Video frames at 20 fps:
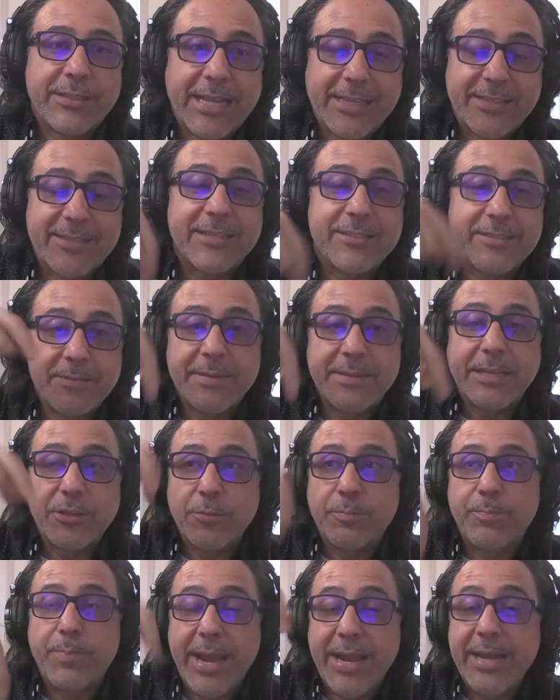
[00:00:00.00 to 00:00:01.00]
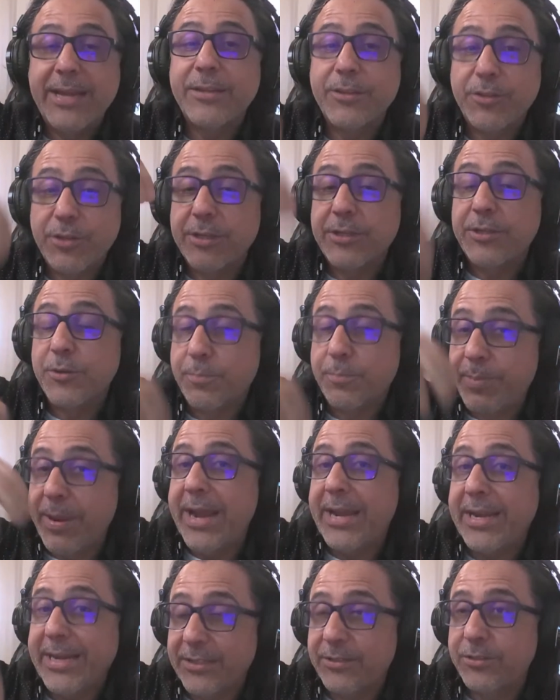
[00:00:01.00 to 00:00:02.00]
That system that you're
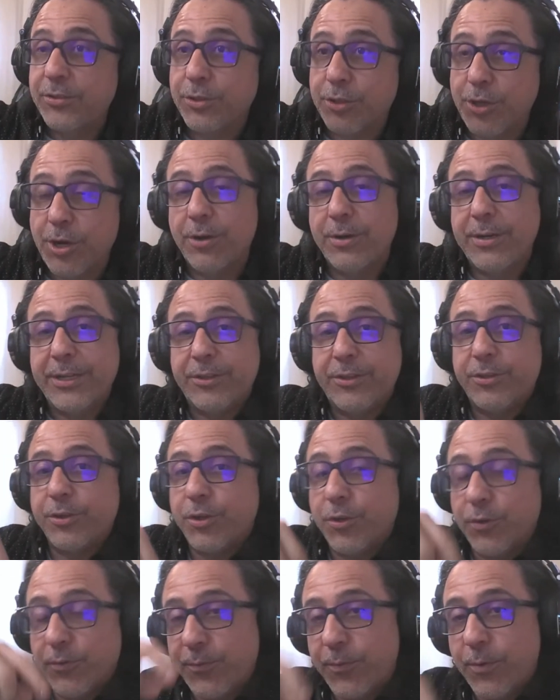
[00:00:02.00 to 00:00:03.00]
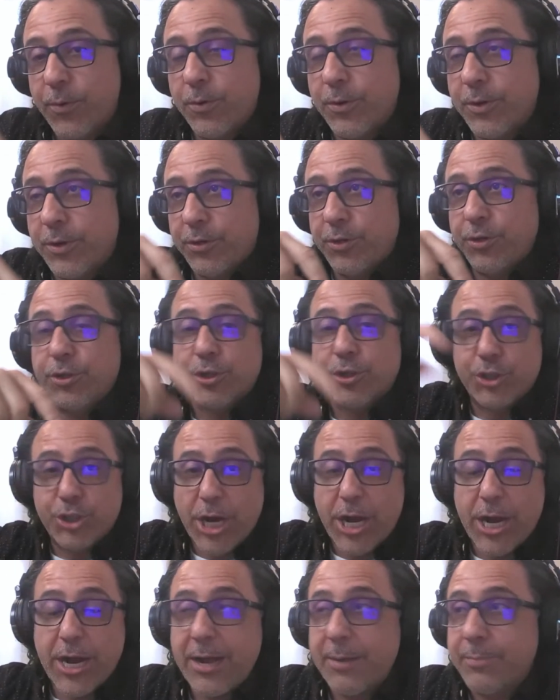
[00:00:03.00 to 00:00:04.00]
paying into currently through your
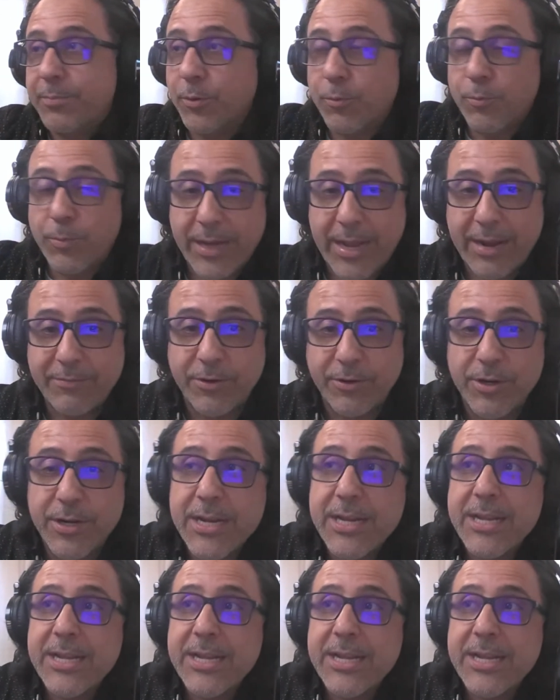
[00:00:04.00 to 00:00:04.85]
job or whatever